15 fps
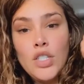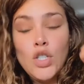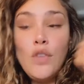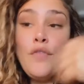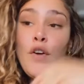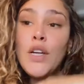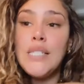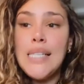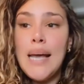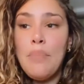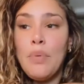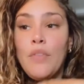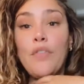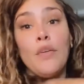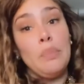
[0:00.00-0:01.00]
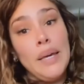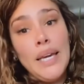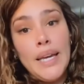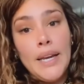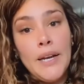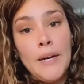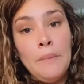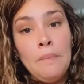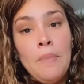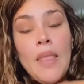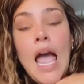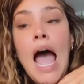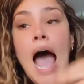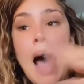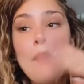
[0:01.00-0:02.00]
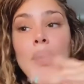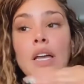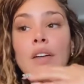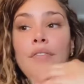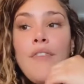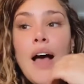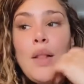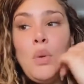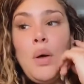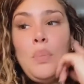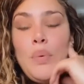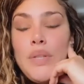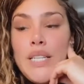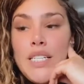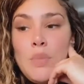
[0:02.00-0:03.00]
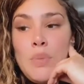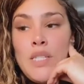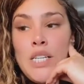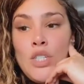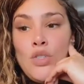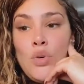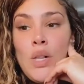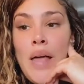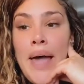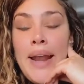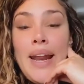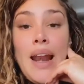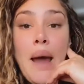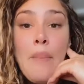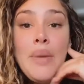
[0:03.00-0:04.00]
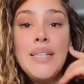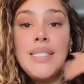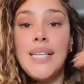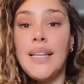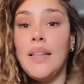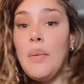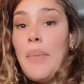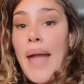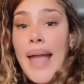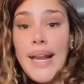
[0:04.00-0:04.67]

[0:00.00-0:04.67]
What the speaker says: So for example, for me, I'm going to follow up with this potential client and I'm going to send them